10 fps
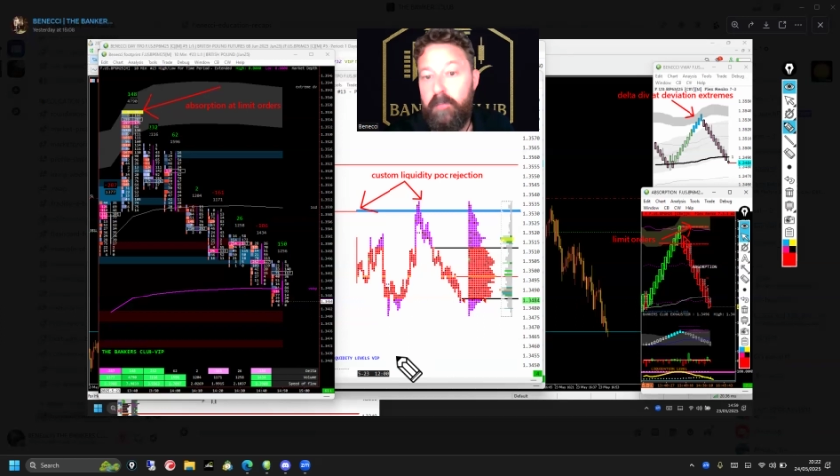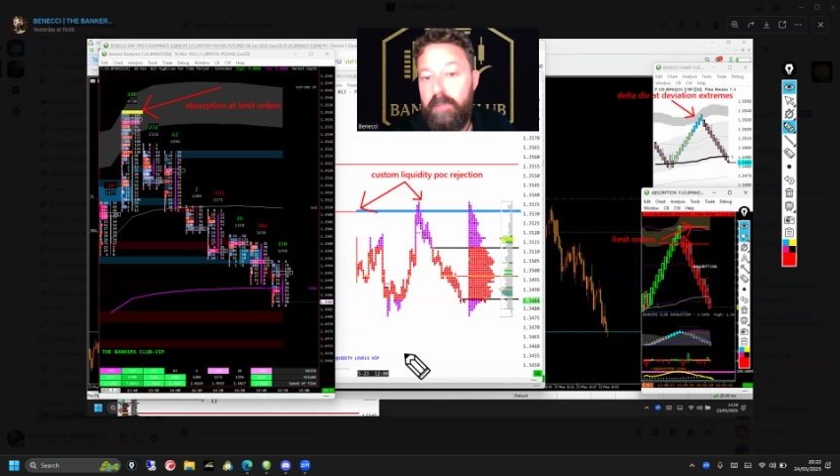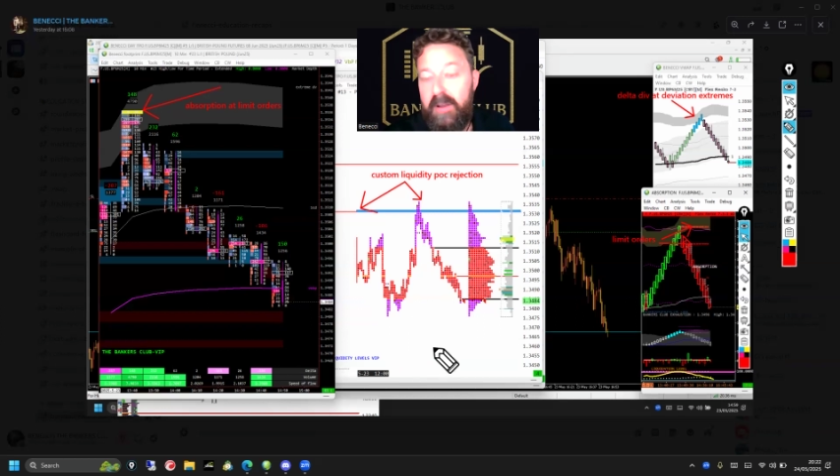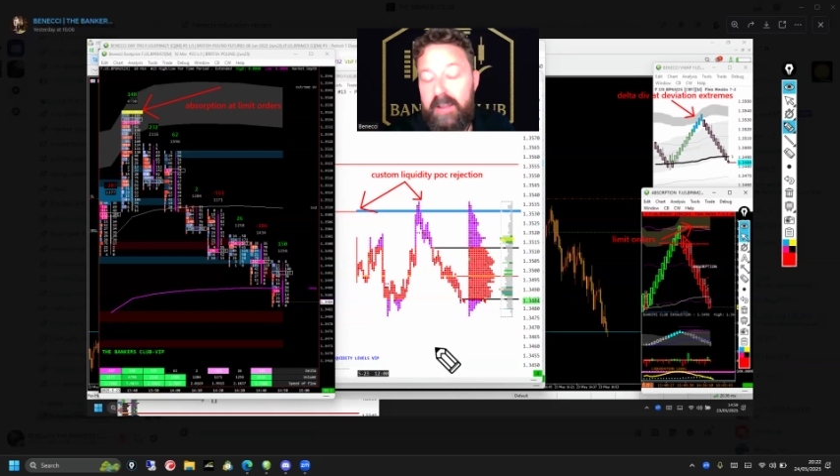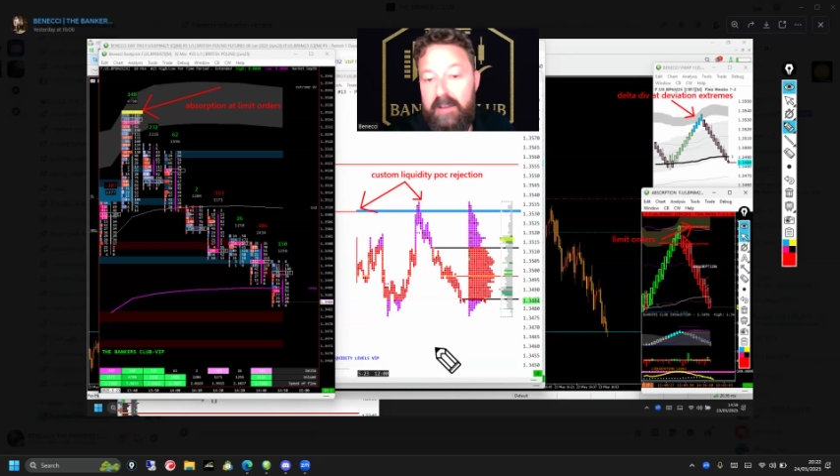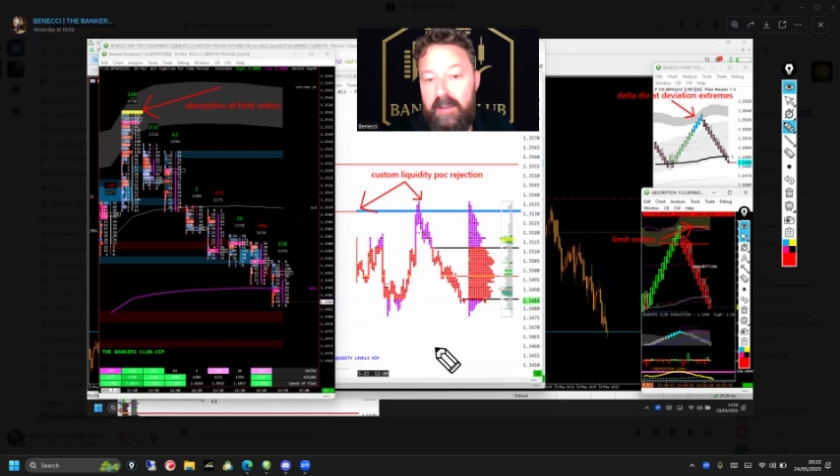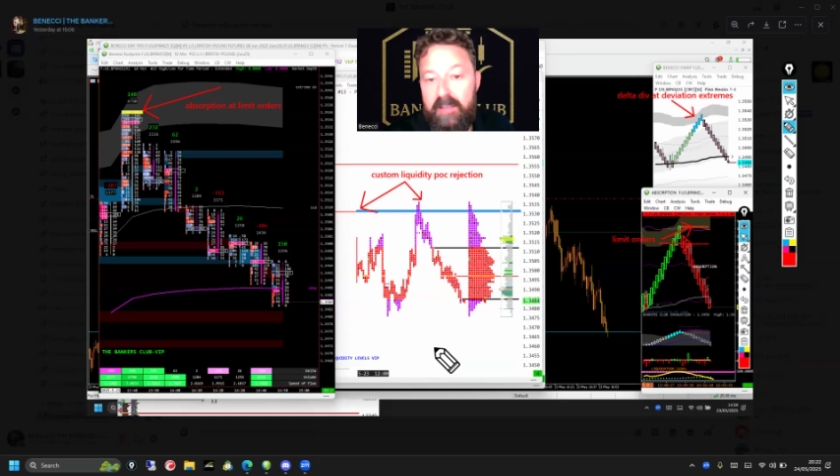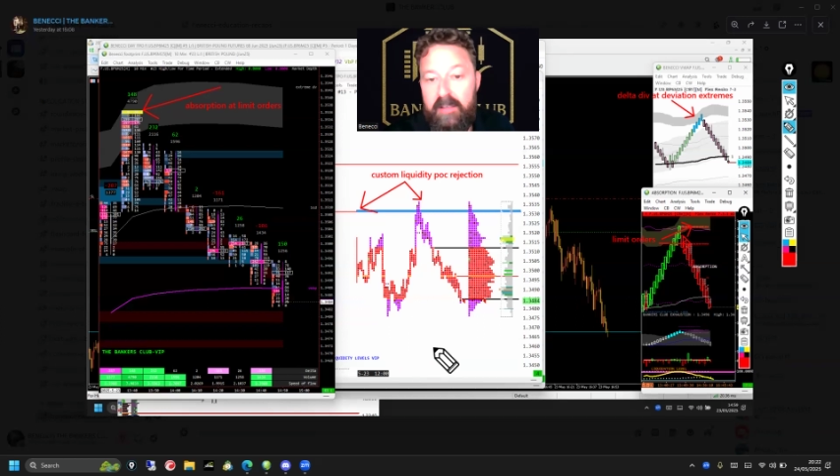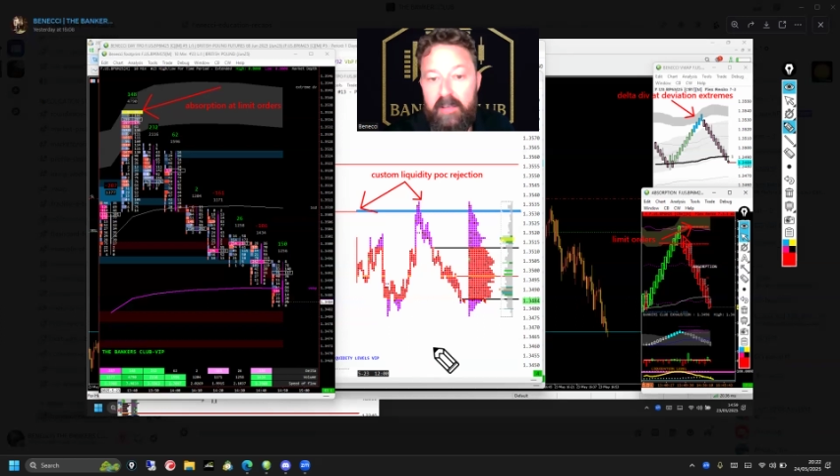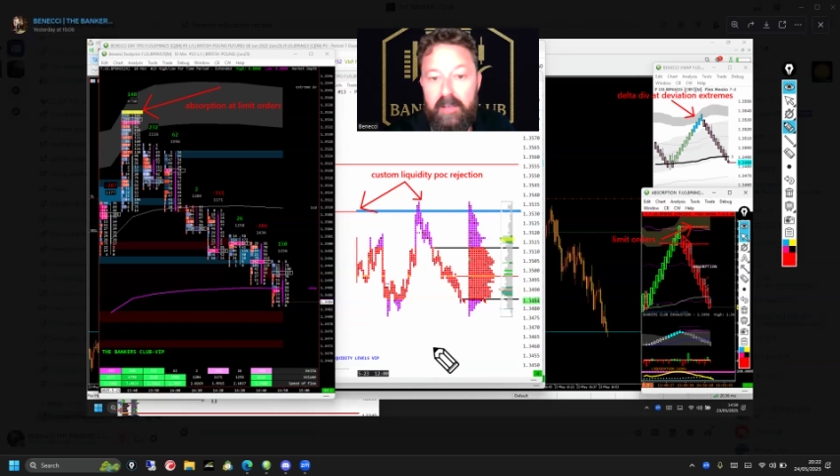
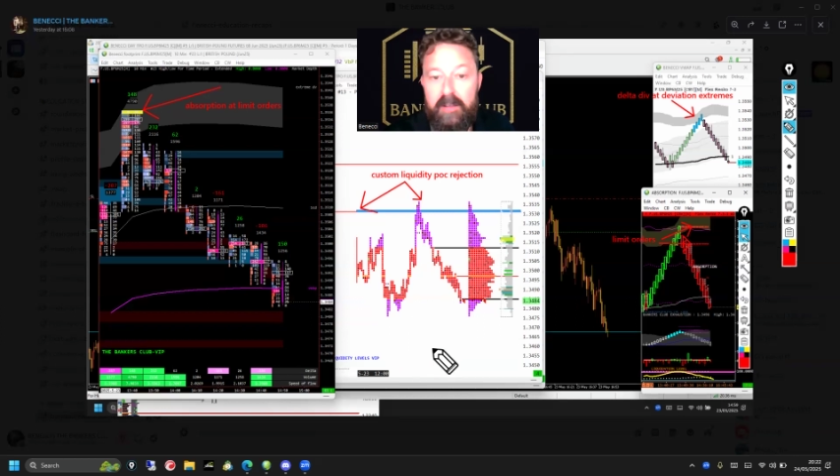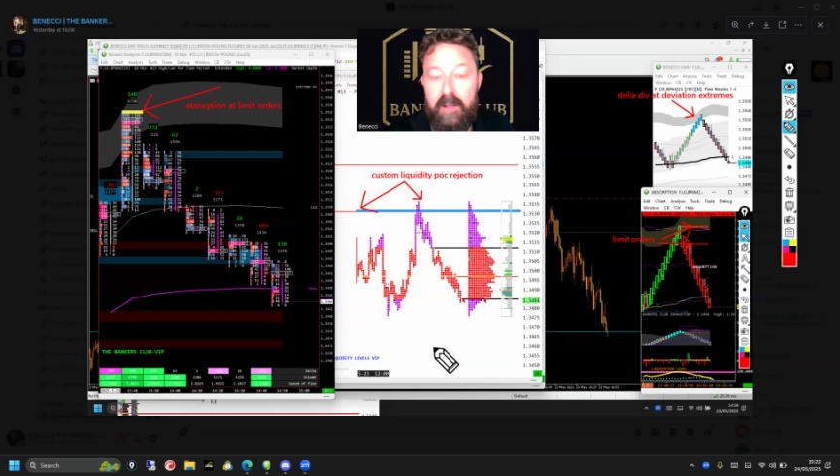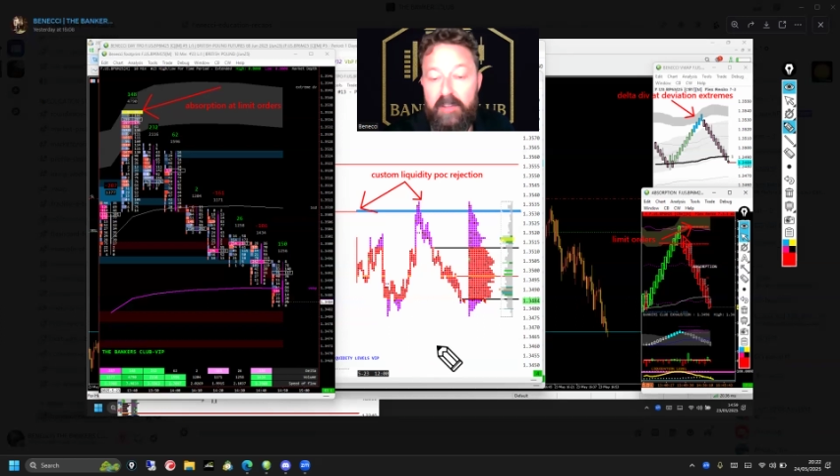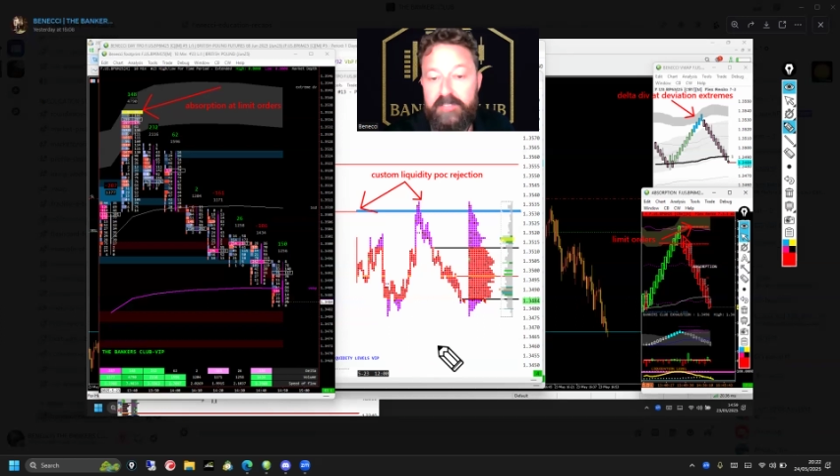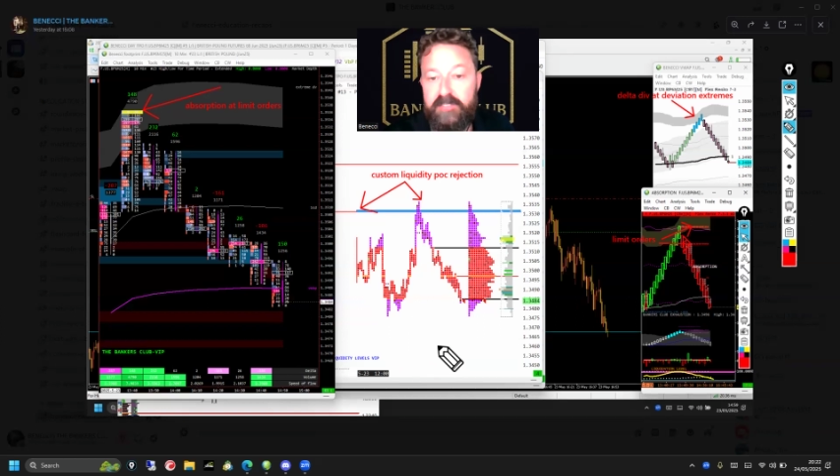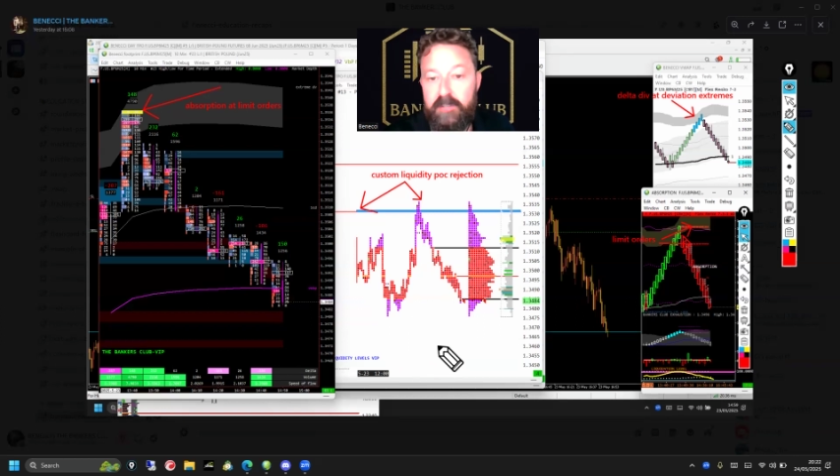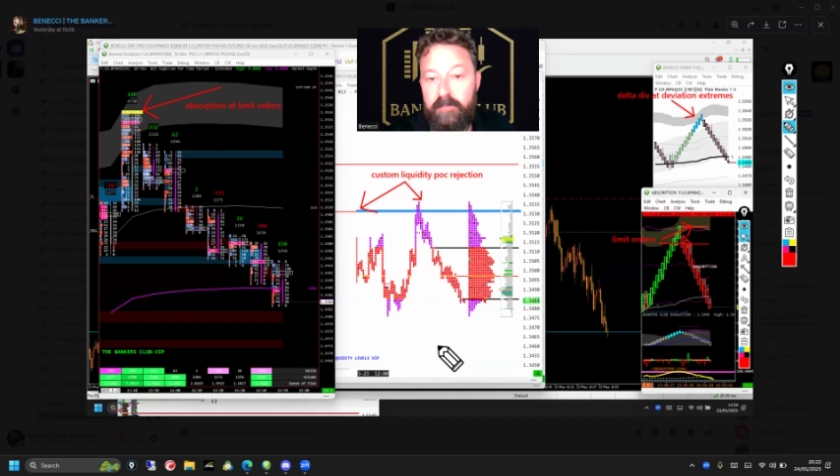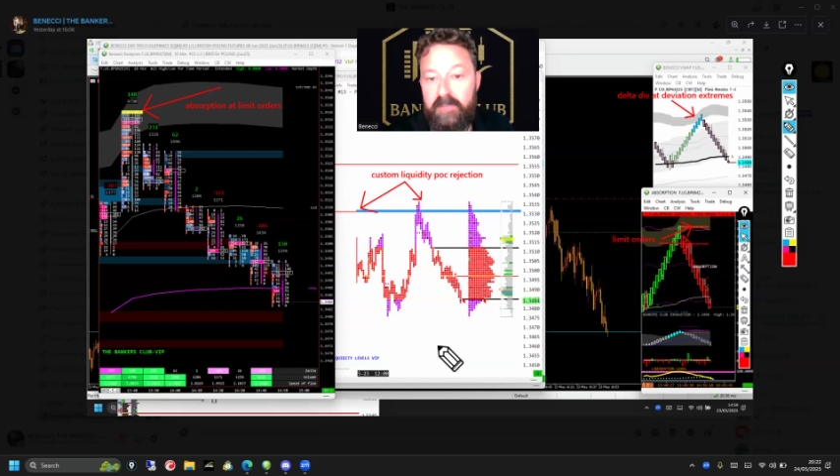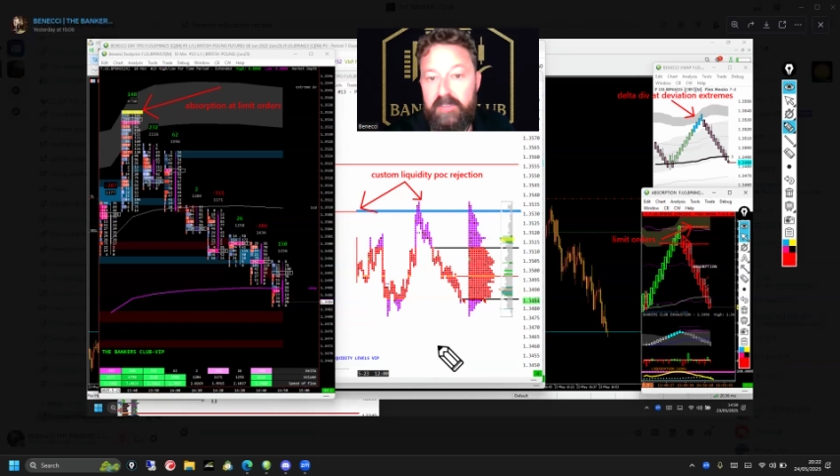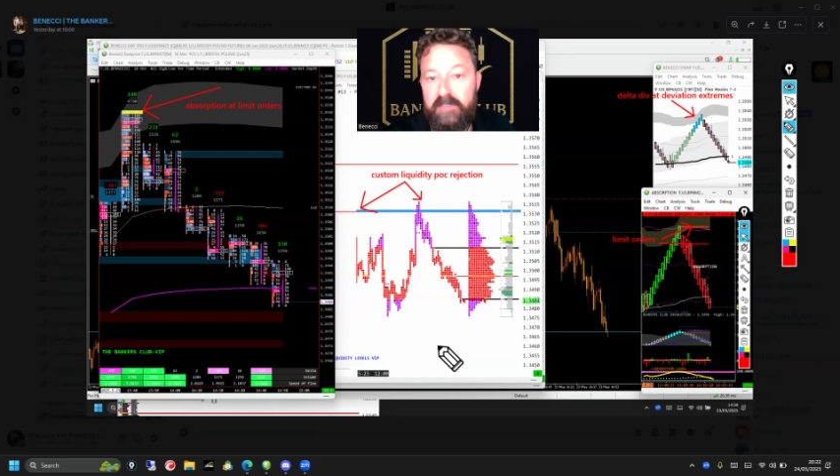completely
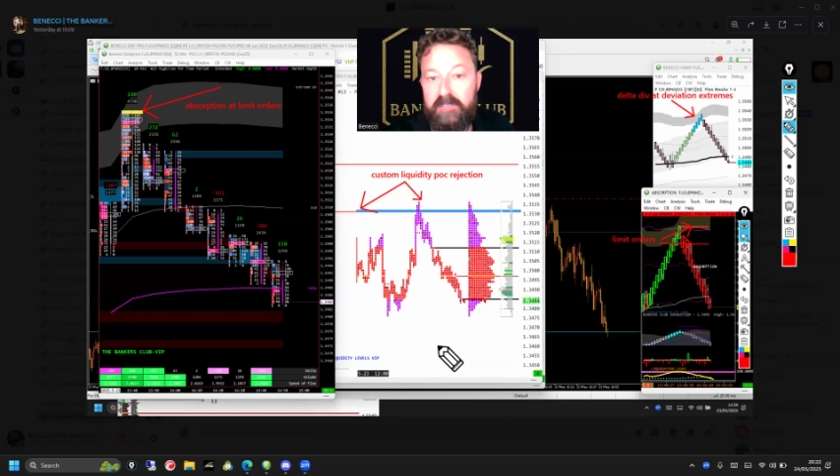custom